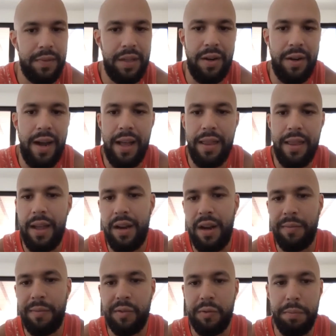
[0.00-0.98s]
I had that
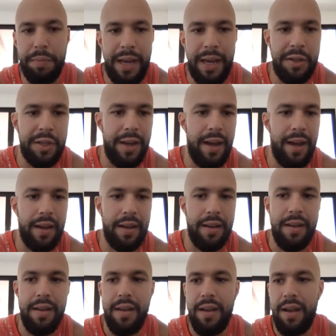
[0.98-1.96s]
comfortable paycheck
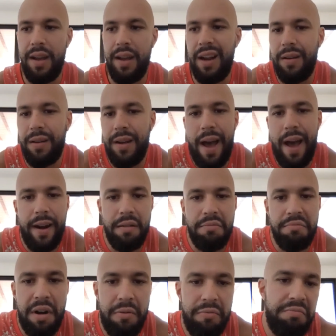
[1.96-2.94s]
and I had
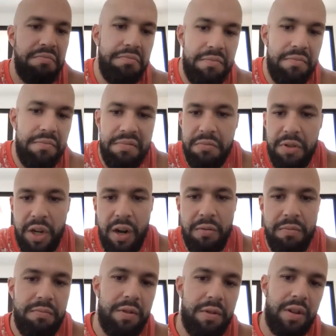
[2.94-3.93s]
a
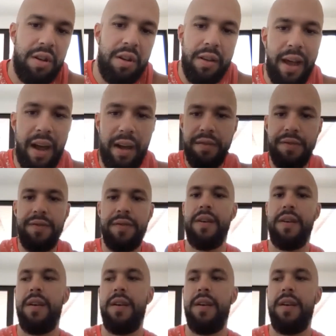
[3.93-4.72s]
good life.